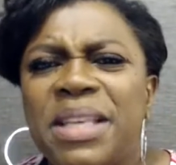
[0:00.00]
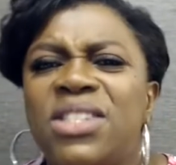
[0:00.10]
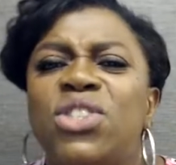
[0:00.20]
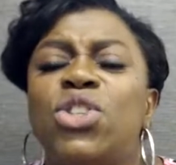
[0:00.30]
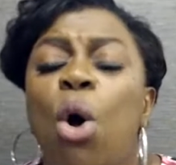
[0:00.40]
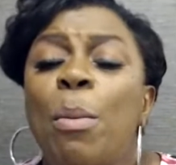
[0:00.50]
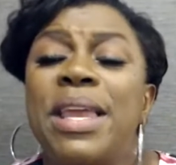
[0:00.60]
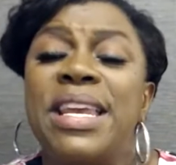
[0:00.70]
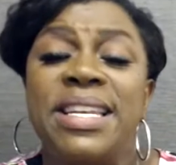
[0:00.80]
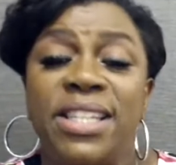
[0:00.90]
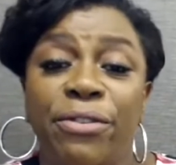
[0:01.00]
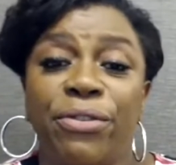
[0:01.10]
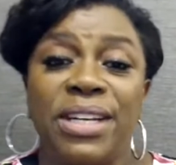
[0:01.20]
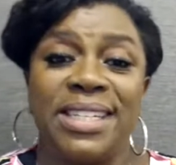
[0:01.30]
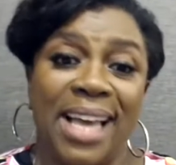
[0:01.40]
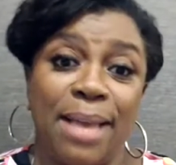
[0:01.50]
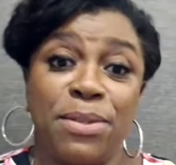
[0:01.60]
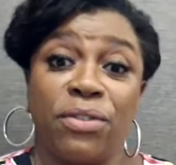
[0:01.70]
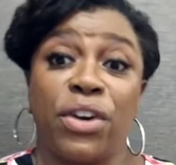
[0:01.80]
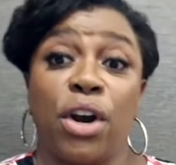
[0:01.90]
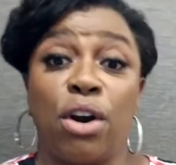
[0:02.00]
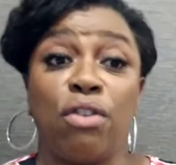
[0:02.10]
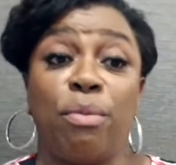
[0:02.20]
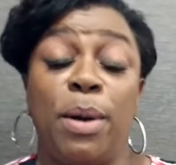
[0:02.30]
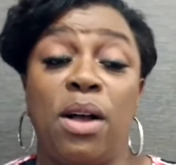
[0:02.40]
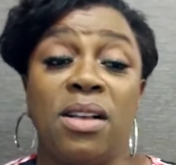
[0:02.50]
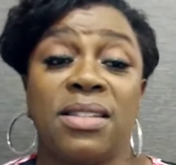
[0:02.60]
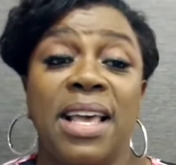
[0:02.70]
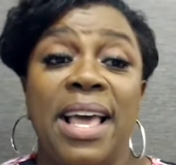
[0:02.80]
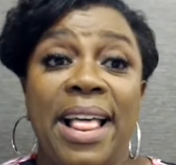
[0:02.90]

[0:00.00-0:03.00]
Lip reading: It's so many different types of curveballs